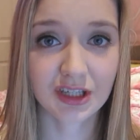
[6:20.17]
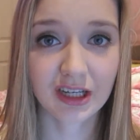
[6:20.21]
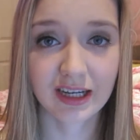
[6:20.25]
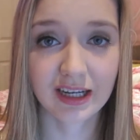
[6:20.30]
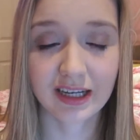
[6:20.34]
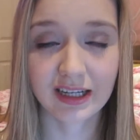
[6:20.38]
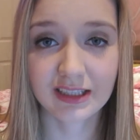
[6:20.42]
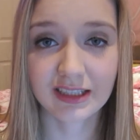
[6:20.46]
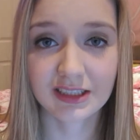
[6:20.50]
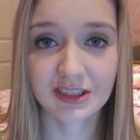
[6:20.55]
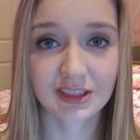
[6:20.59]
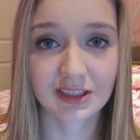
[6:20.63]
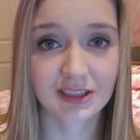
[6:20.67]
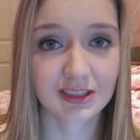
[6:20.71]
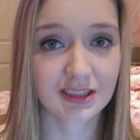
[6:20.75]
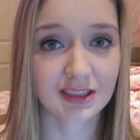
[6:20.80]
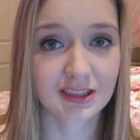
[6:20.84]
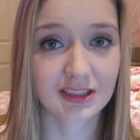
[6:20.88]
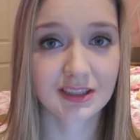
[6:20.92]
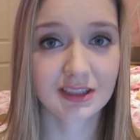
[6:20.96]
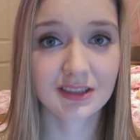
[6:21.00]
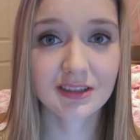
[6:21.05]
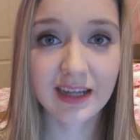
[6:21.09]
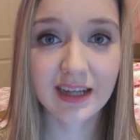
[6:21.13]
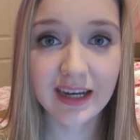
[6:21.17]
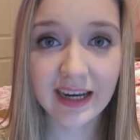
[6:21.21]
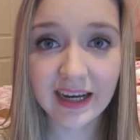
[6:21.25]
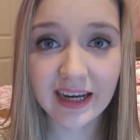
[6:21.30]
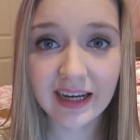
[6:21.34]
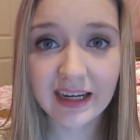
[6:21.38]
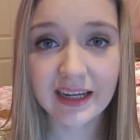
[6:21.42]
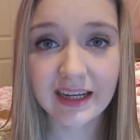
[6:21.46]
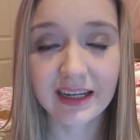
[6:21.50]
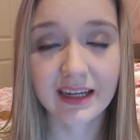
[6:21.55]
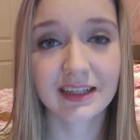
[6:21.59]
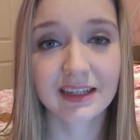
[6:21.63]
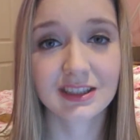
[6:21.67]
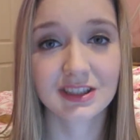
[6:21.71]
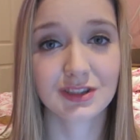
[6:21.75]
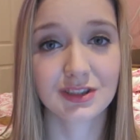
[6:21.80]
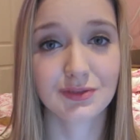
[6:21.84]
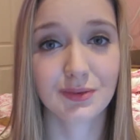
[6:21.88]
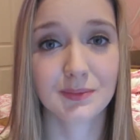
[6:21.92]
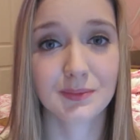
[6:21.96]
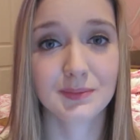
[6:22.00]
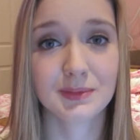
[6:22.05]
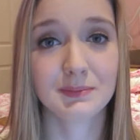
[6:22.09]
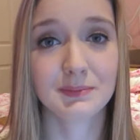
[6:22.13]
and it just looks great and it just
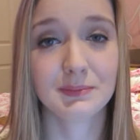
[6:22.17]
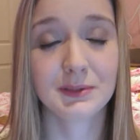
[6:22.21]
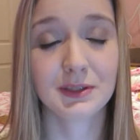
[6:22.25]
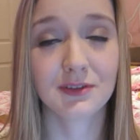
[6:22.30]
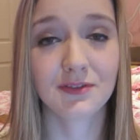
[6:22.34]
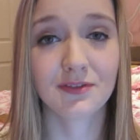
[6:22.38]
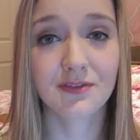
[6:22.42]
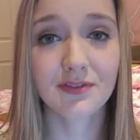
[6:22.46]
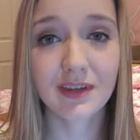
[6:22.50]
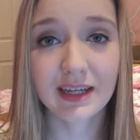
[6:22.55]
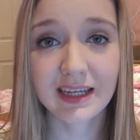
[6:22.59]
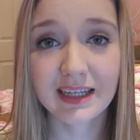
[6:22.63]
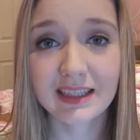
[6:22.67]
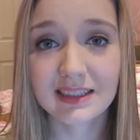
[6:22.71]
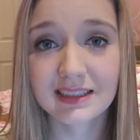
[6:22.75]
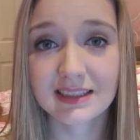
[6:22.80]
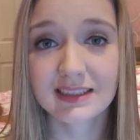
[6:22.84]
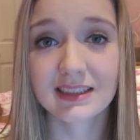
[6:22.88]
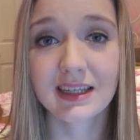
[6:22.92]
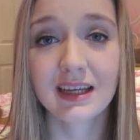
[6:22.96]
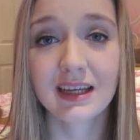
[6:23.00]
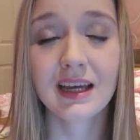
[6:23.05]
warms up your face.